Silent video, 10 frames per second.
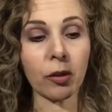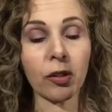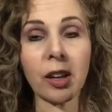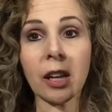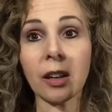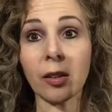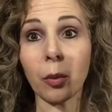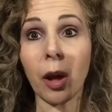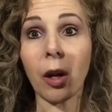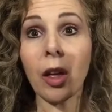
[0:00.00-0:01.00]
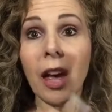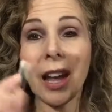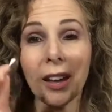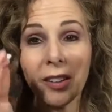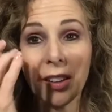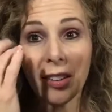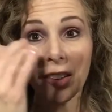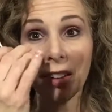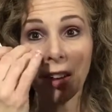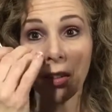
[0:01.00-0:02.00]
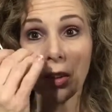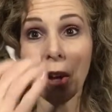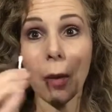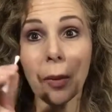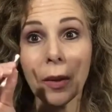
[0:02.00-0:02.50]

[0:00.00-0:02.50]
your skin as well, and it tends to sit on the top.